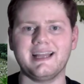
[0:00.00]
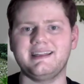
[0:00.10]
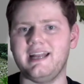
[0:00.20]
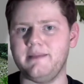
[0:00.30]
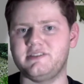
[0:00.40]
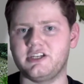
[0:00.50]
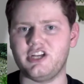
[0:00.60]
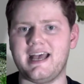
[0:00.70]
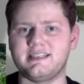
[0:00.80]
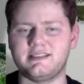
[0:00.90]
the name
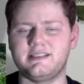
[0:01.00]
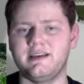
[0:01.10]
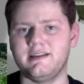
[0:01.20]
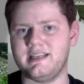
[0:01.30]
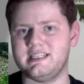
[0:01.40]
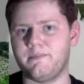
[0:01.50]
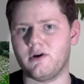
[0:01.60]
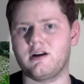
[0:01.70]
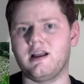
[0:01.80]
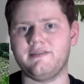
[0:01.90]
suggests, this
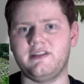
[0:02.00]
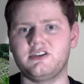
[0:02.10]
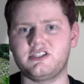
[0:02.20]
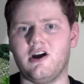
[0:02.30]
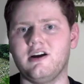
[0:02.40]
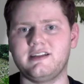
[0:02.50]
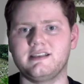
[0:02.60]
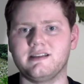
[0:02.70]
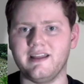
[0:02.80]
bird got their start as